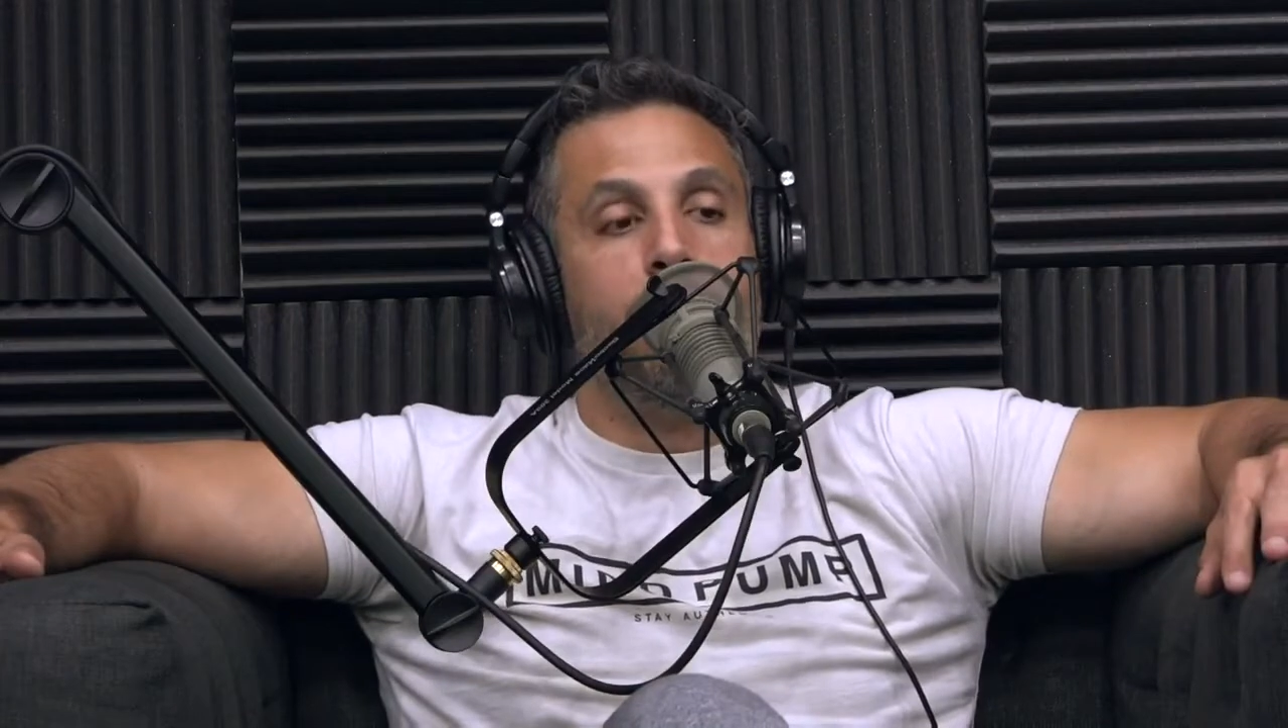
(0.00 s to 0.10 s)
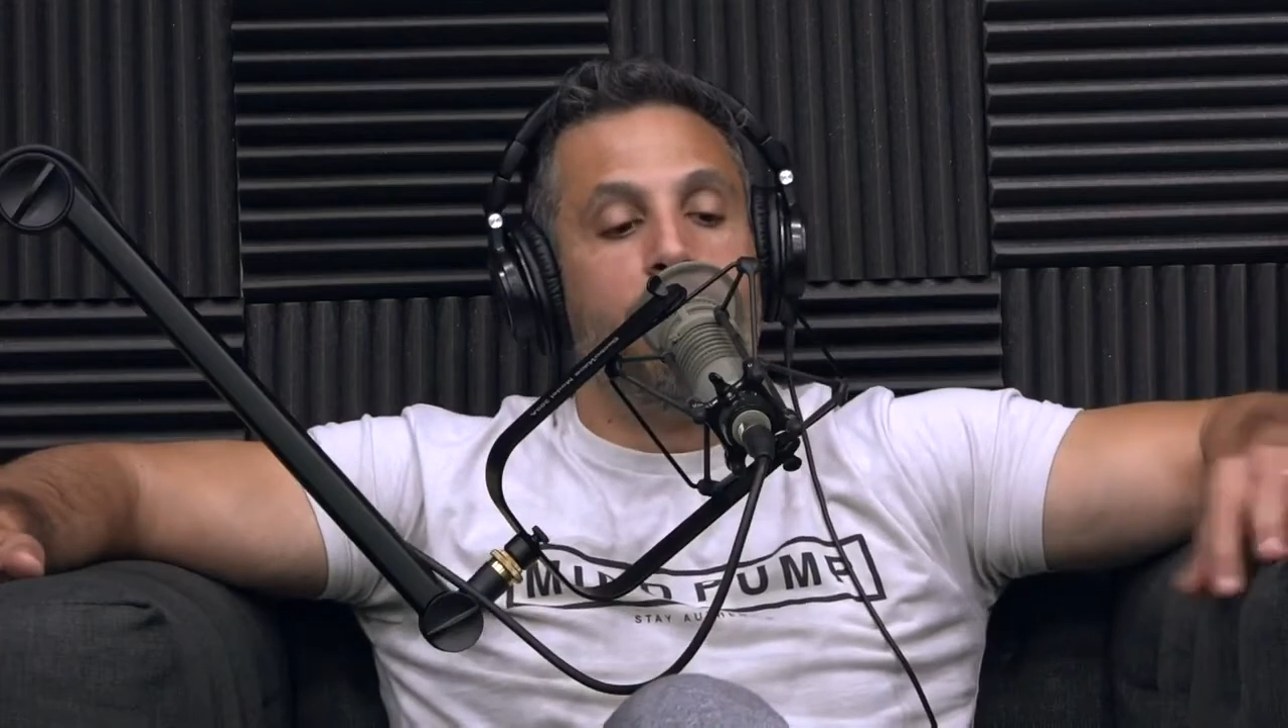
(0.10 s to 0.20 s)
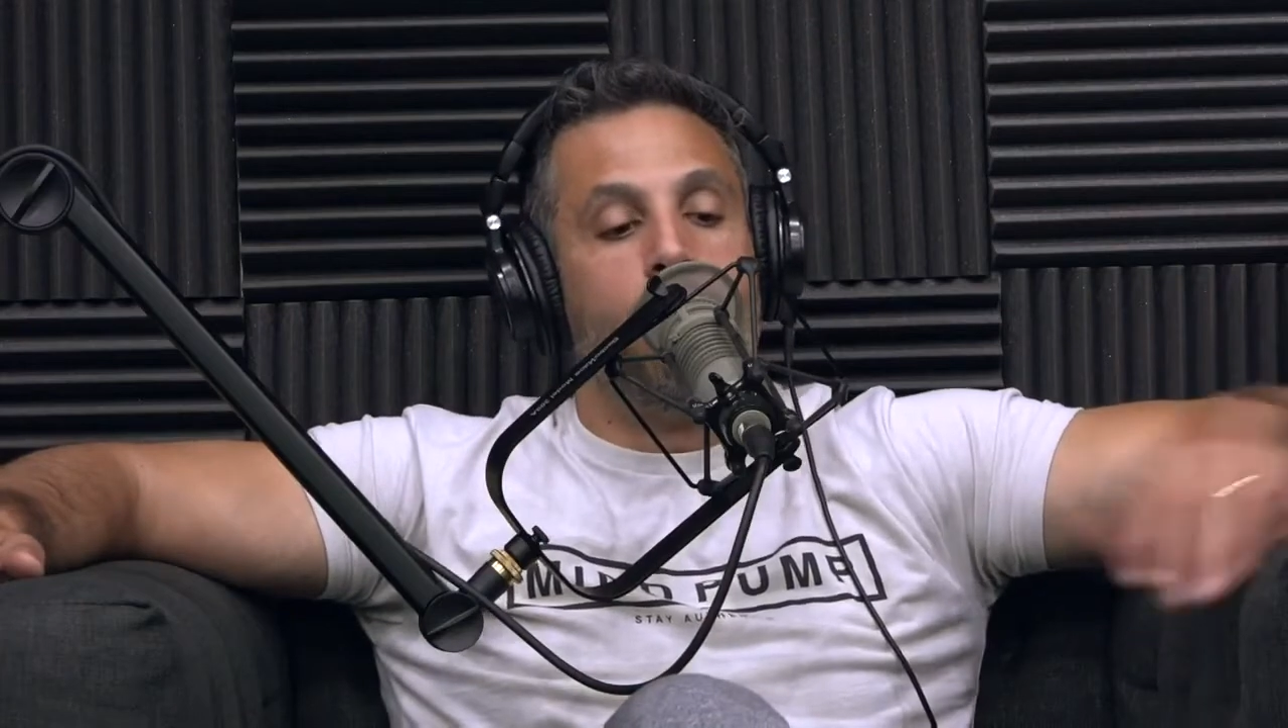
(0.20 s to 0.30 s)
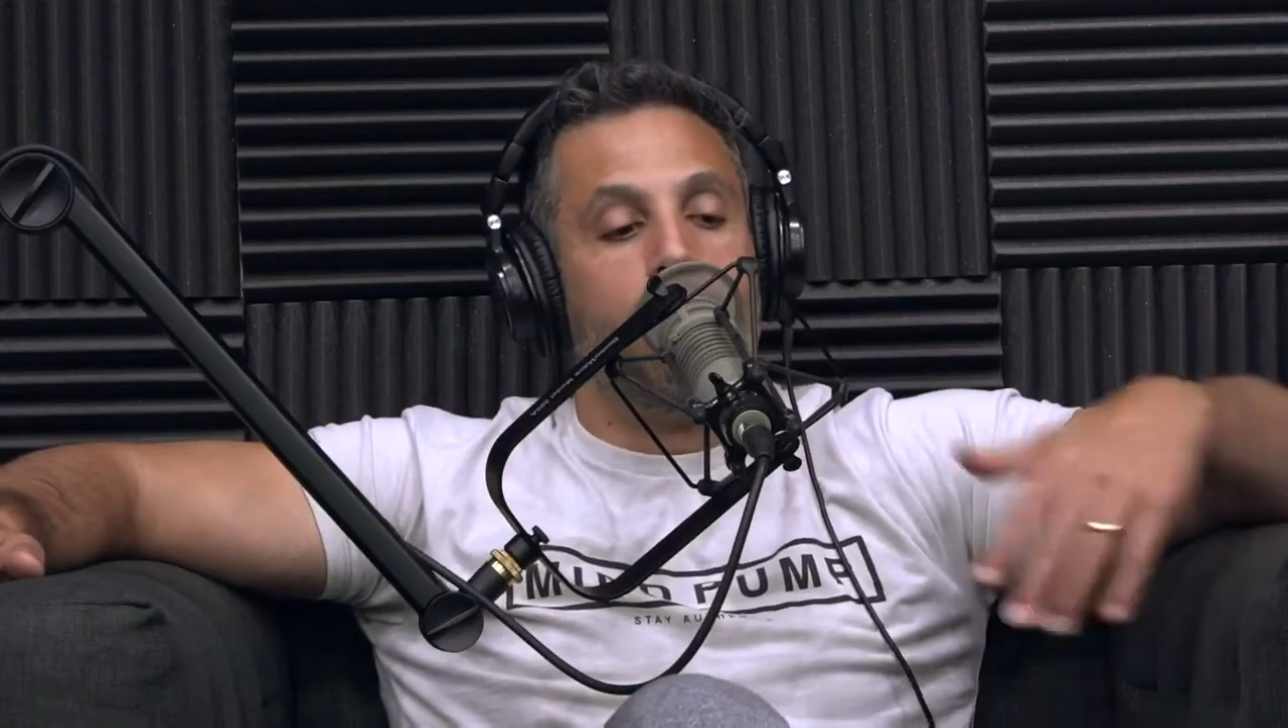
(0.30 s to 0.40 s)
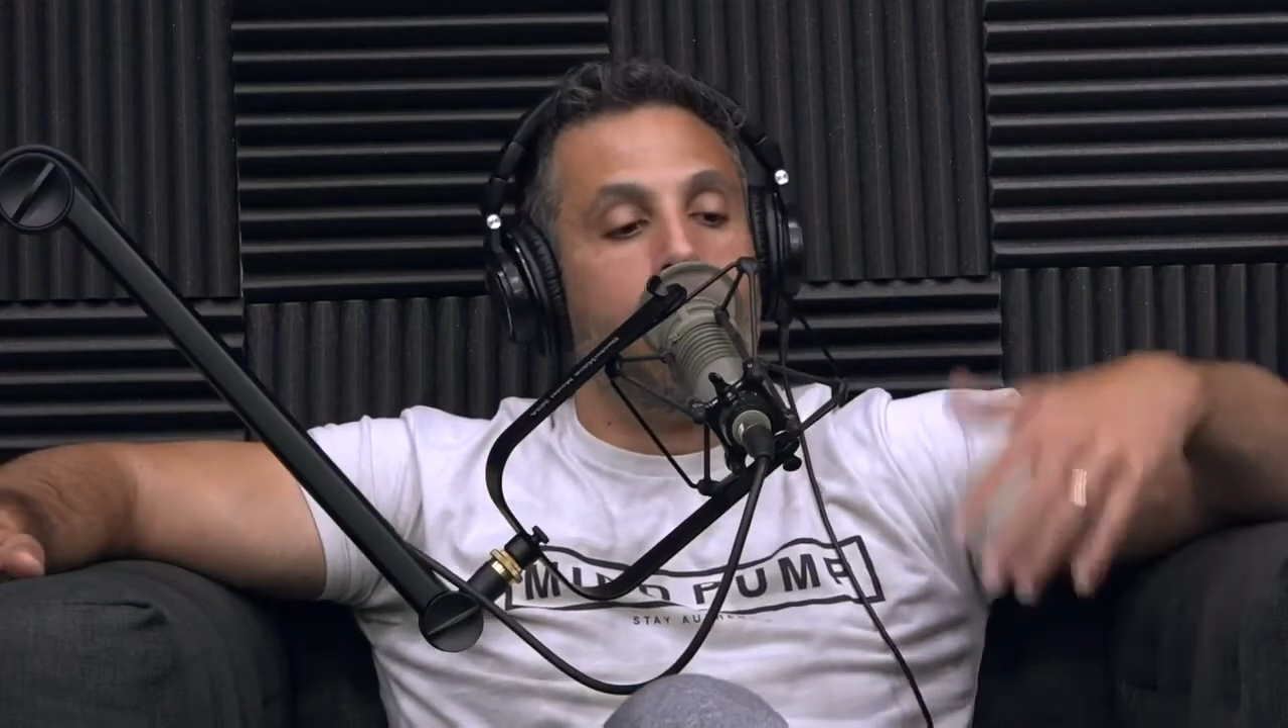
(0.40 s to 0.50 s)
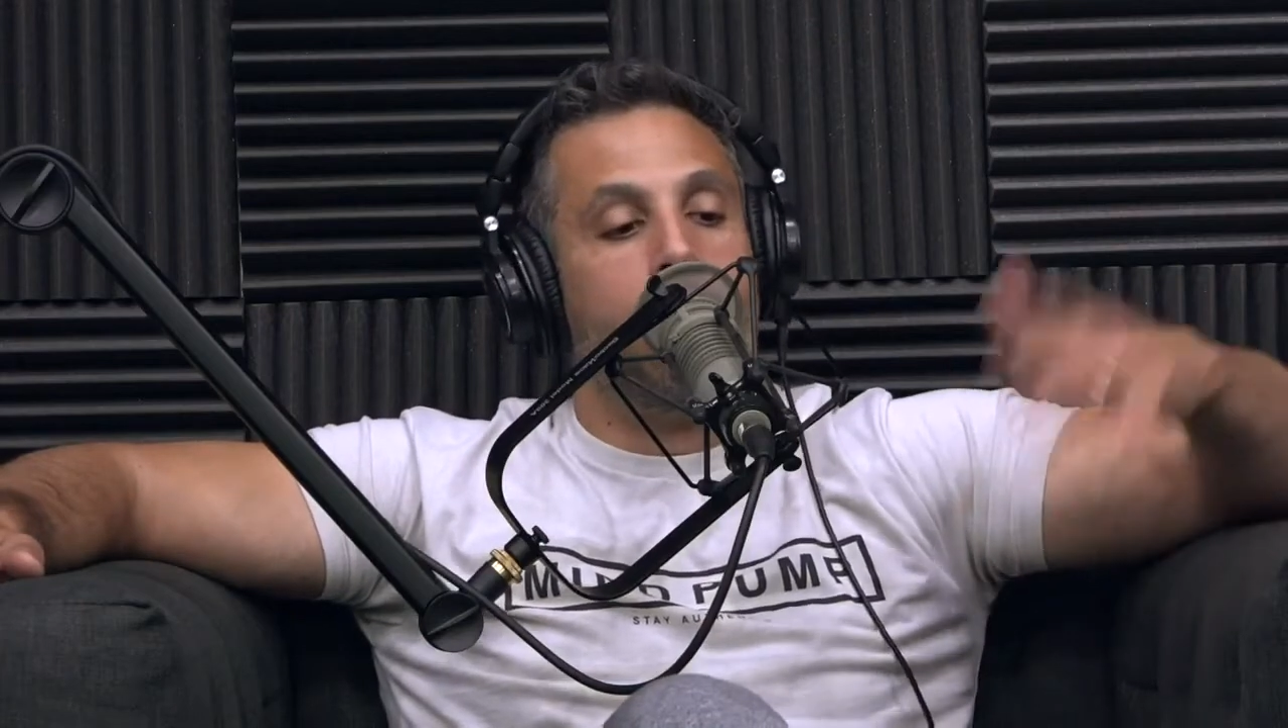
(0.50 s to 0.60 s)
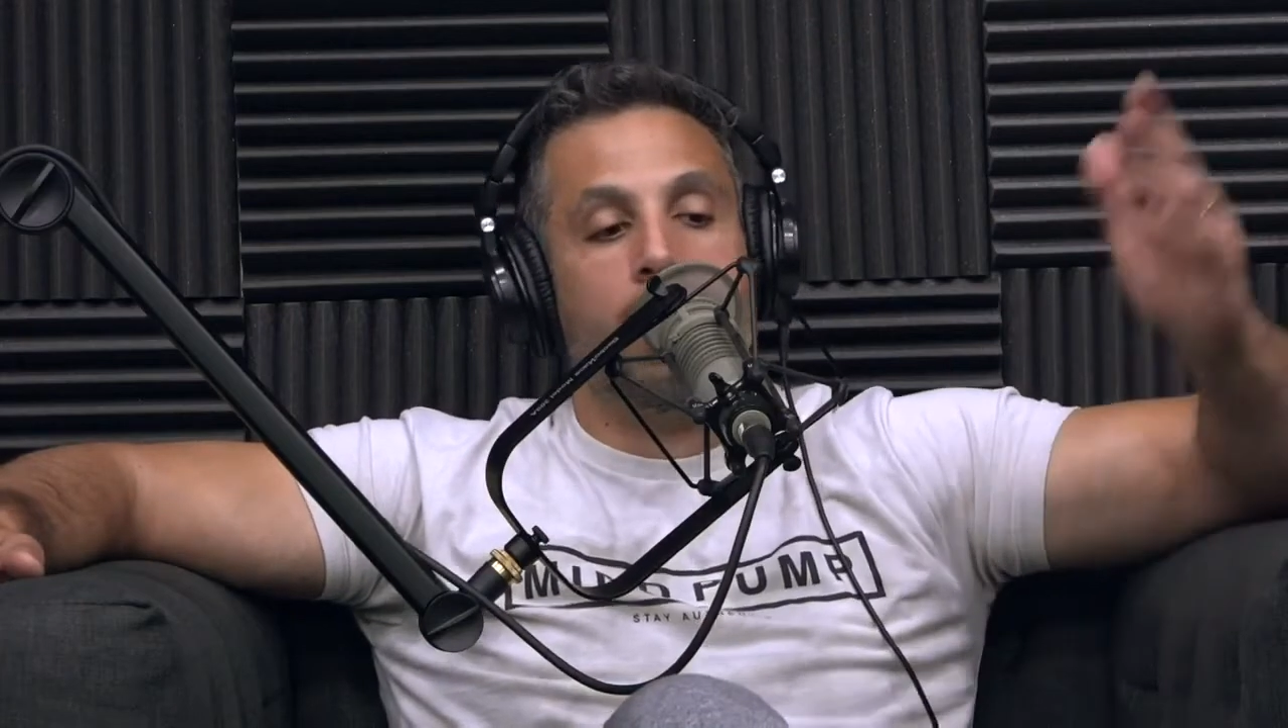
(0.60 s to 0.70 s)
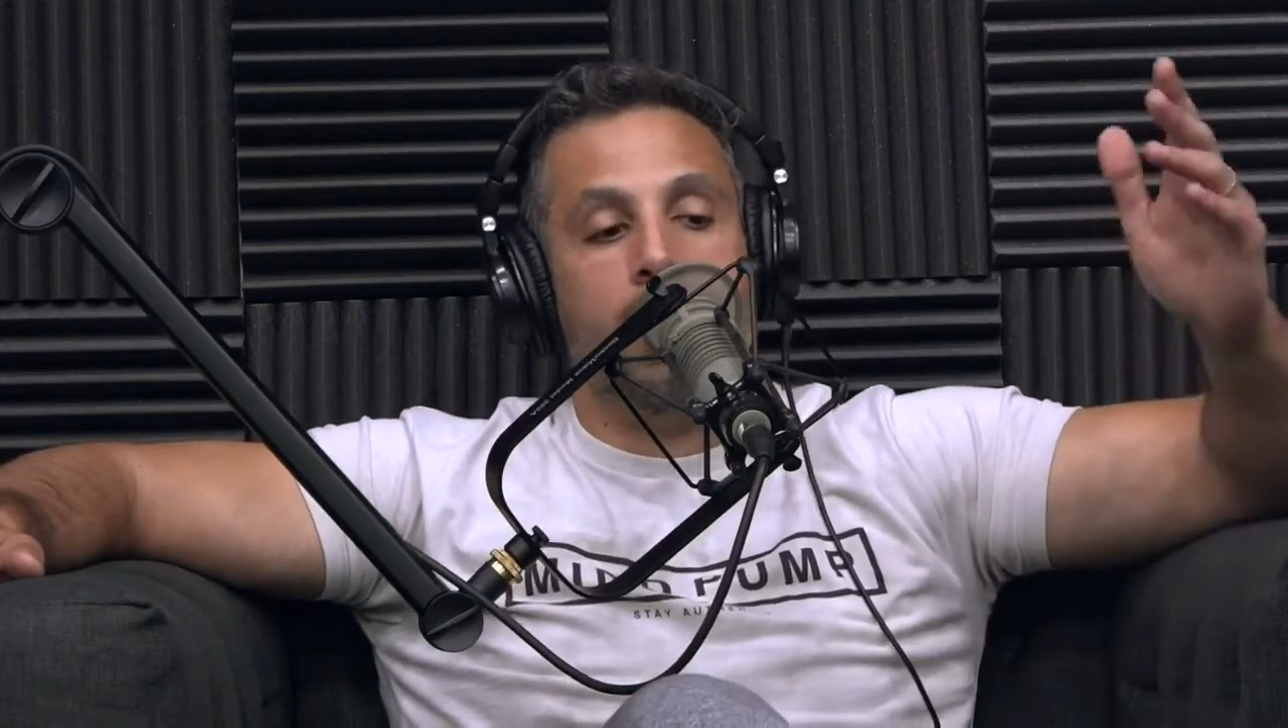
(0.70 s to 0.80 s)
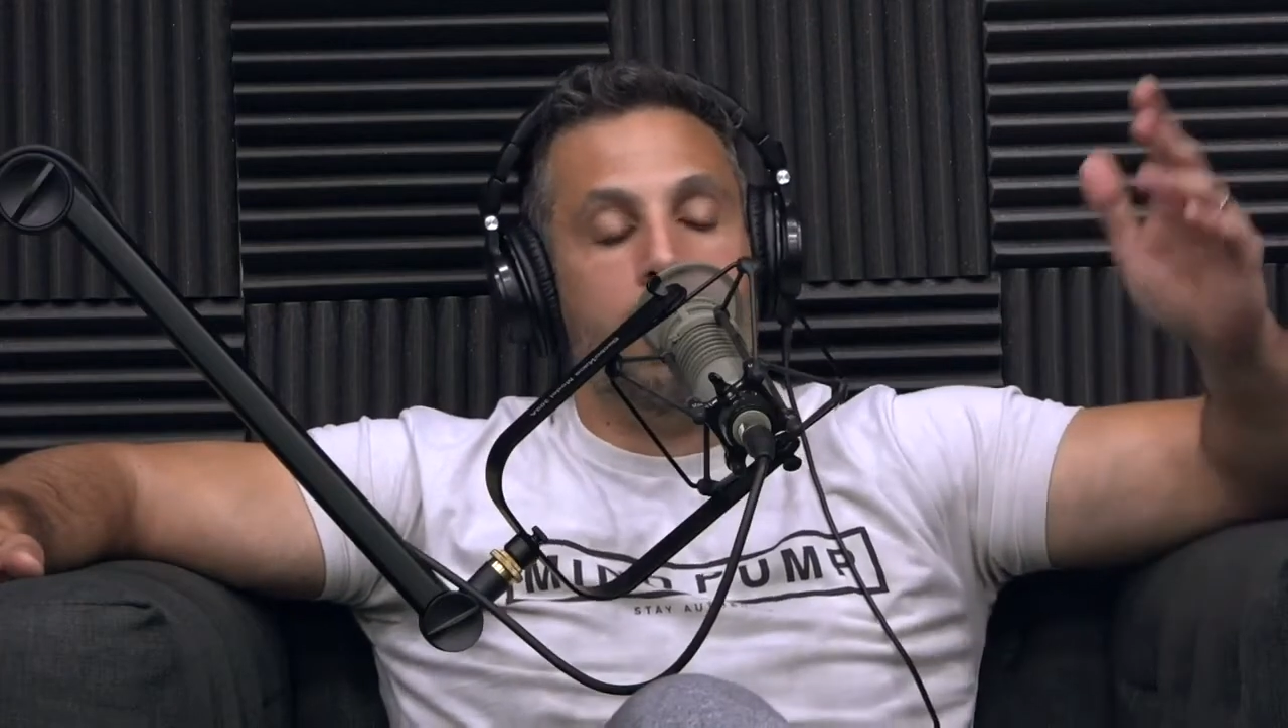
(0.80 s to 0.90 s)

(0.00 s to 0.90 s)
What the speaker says: before